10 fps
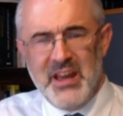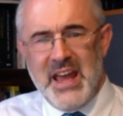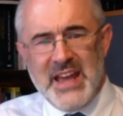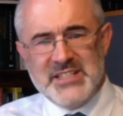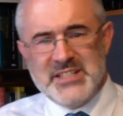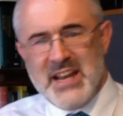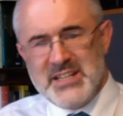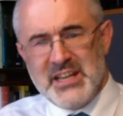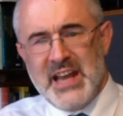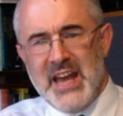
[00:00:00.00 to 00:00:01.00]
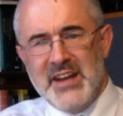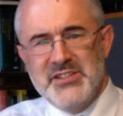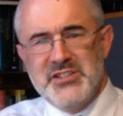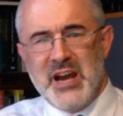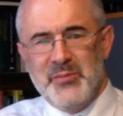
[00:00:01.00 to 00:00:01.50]
He says again in
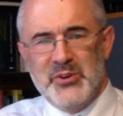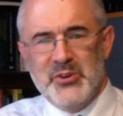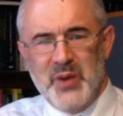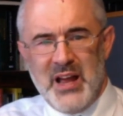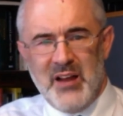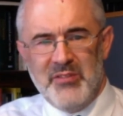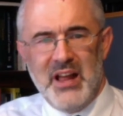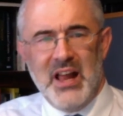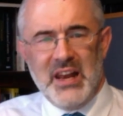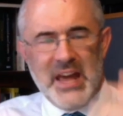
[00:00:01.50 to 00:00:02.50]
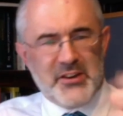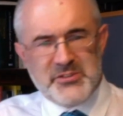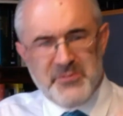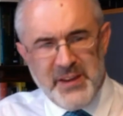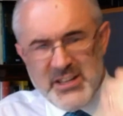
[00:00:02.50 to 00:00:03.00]
chapter 12, let us
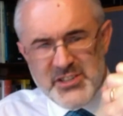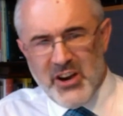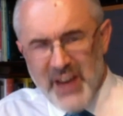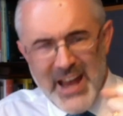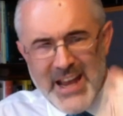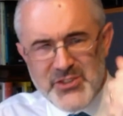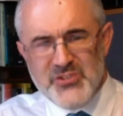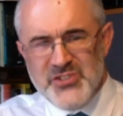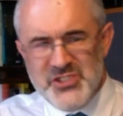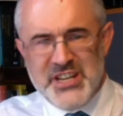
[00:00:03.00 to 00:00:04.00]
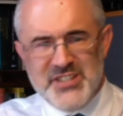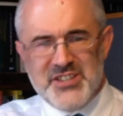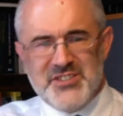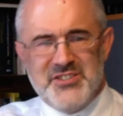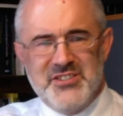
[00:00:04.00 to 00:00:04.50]
fix our eyes on
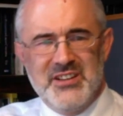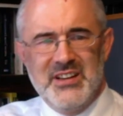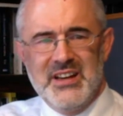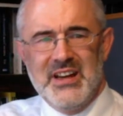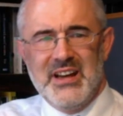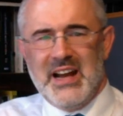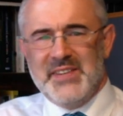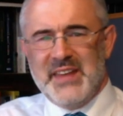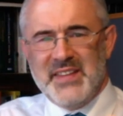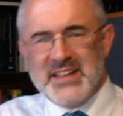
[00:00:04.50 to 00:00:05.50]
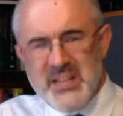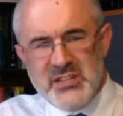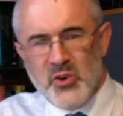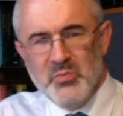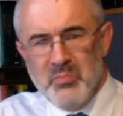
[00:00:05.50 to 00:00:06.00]
Jesus. I think that's his
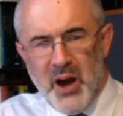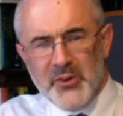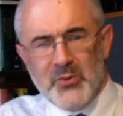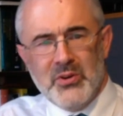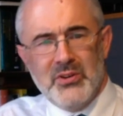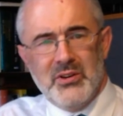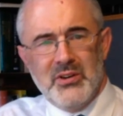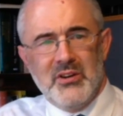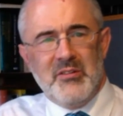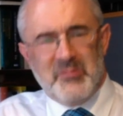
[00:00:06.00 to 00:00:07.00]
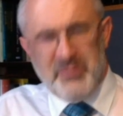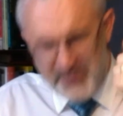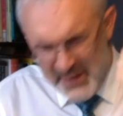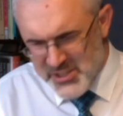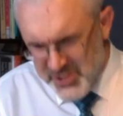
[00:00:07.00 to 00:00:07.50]
own motto.
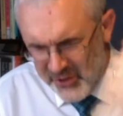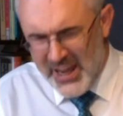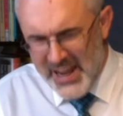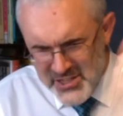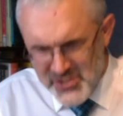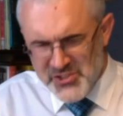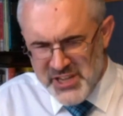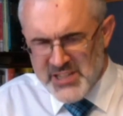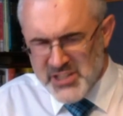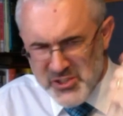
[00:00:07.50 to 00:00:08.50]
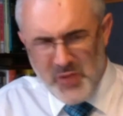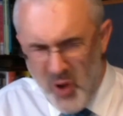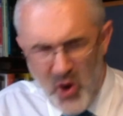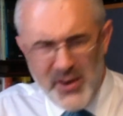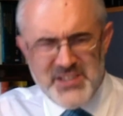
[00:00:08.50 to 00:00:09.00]
Fix your eyes on Jesus. Come
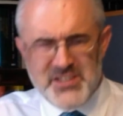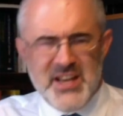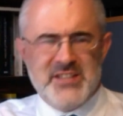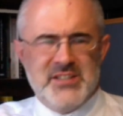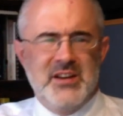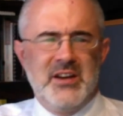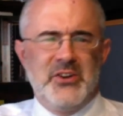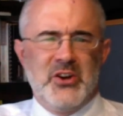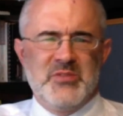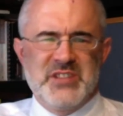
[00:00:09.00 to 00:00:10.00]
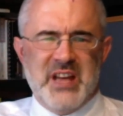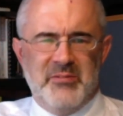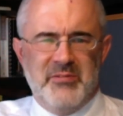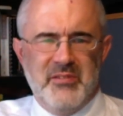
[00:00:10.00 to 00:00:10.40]
on, he says to himself.